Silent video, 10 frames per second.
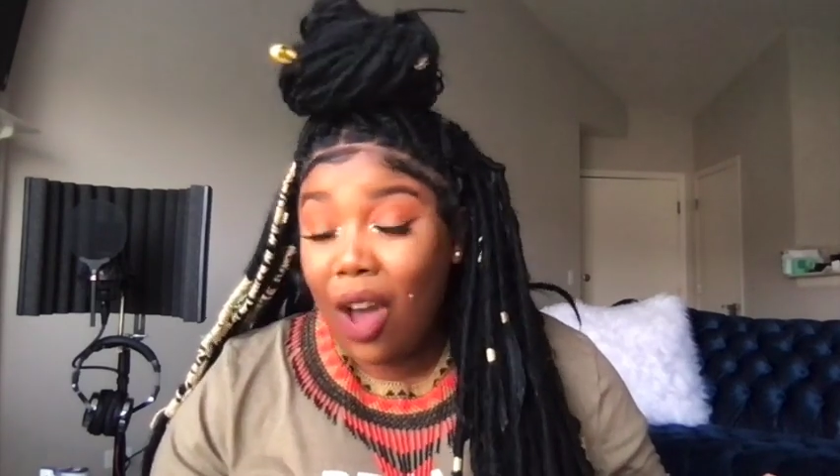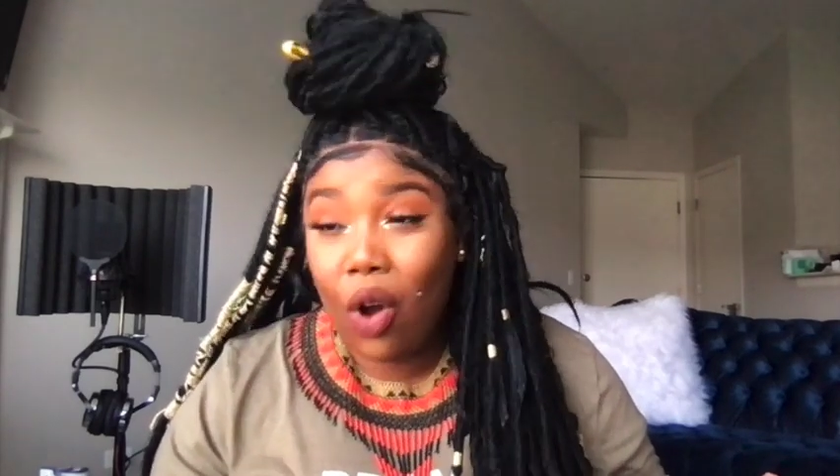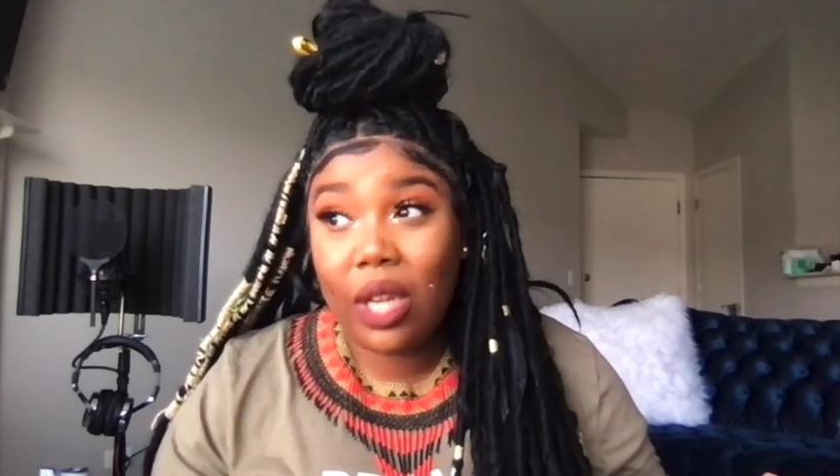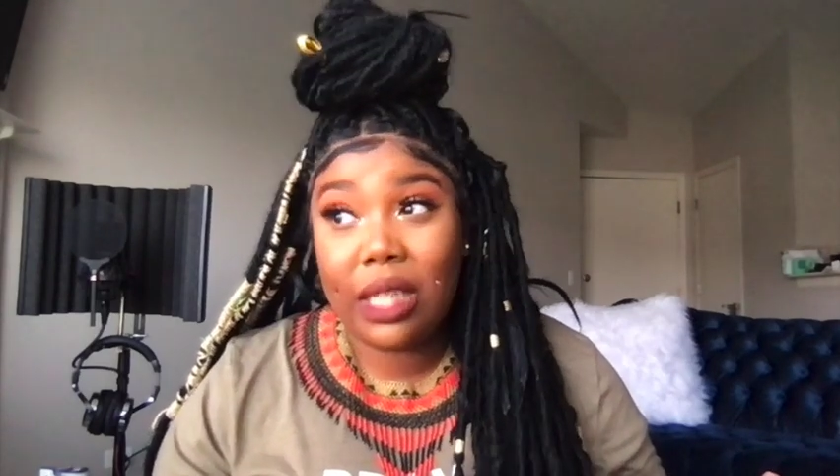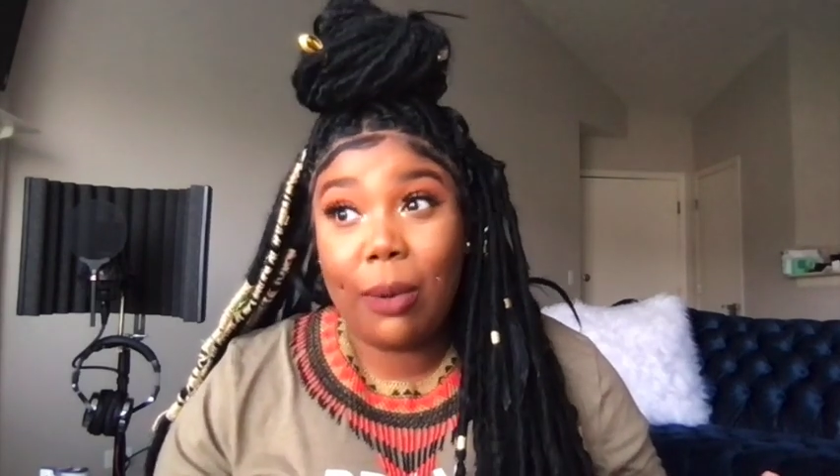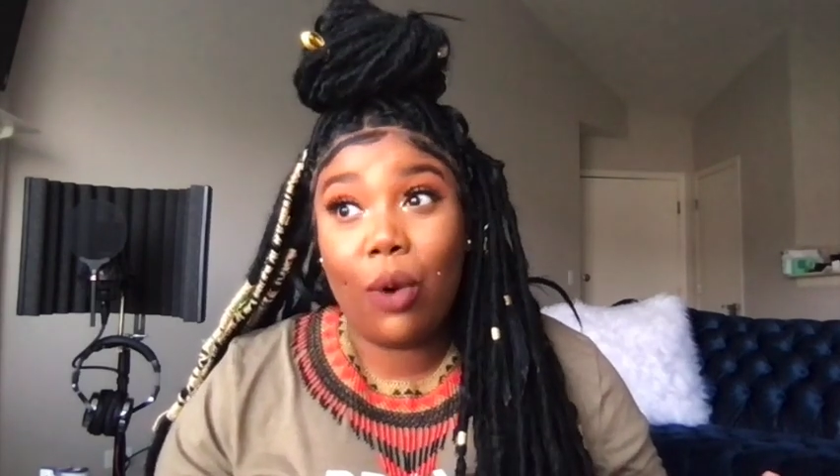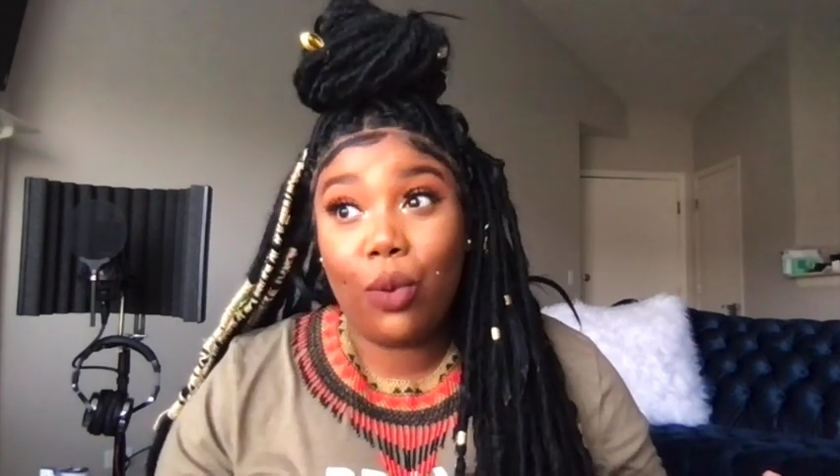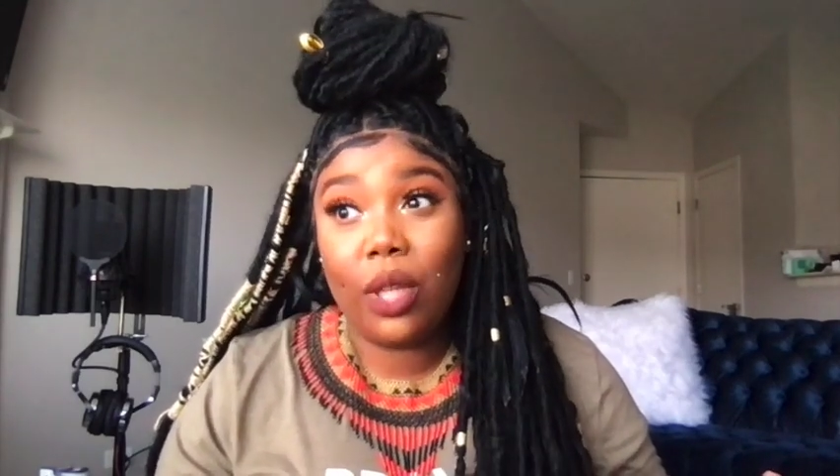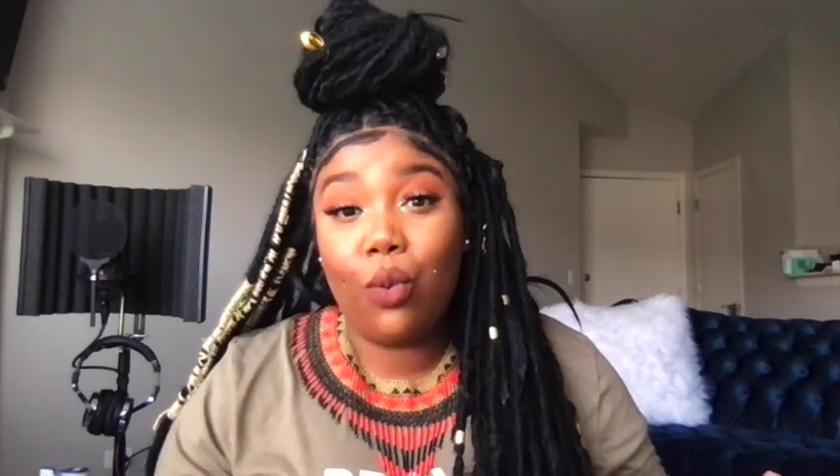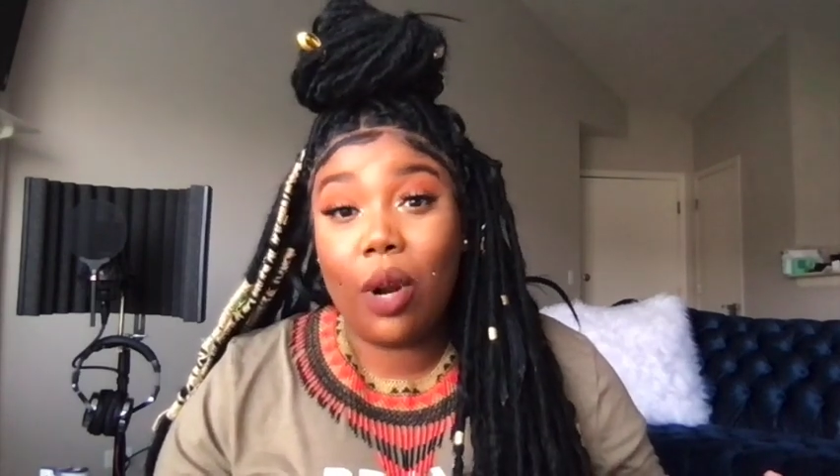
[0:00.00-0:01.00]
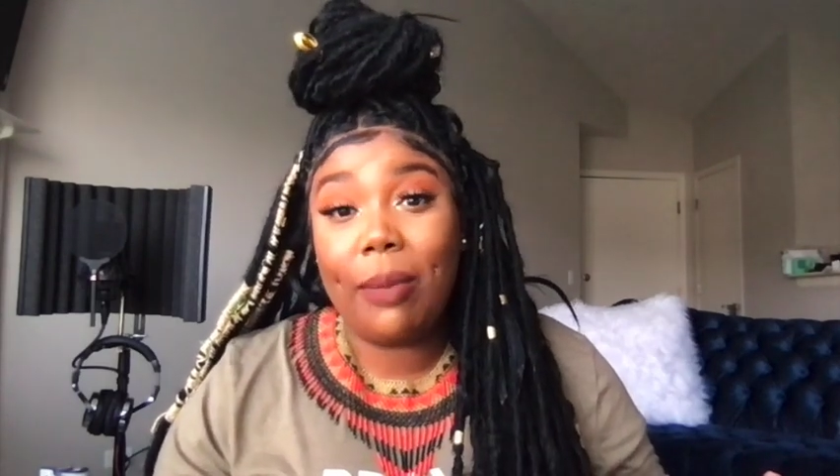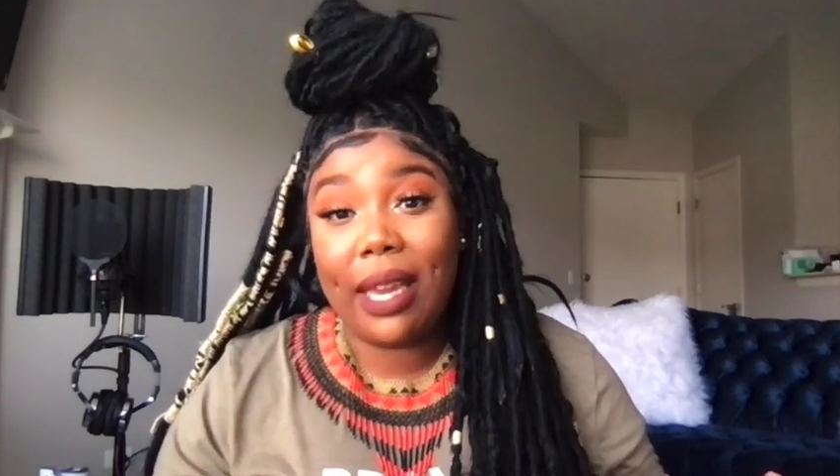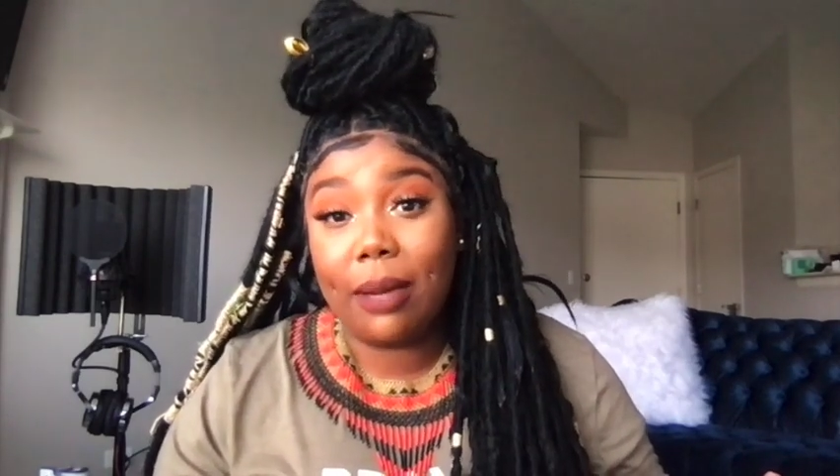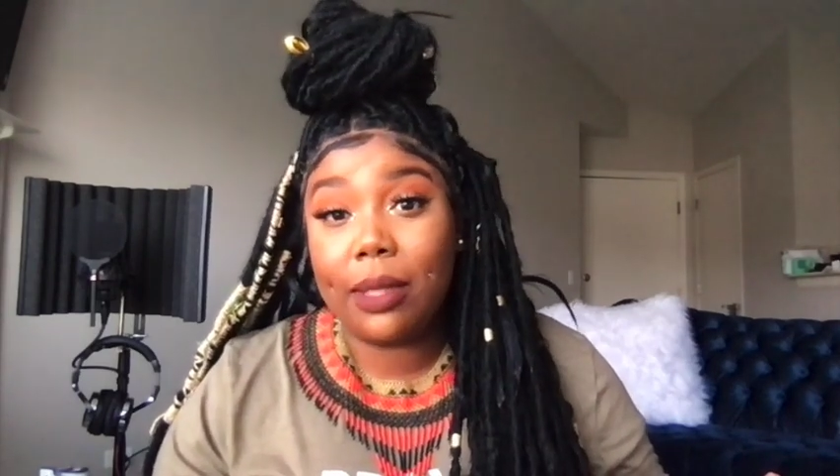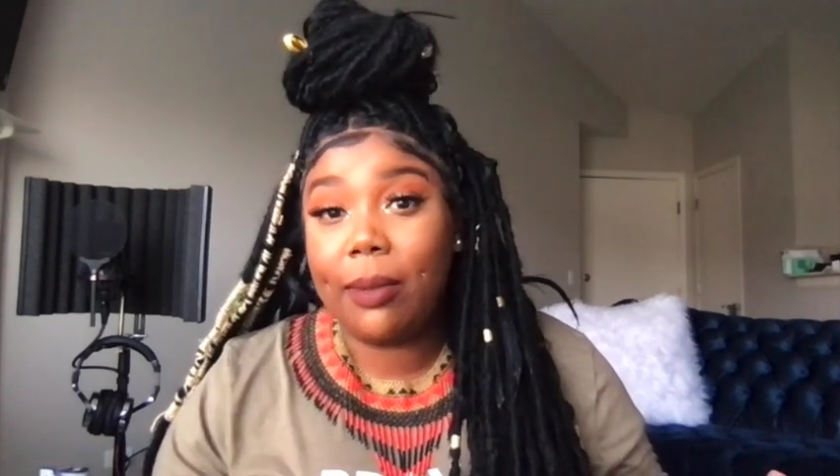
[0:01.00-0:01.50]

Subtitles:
Only time I really wore makeup,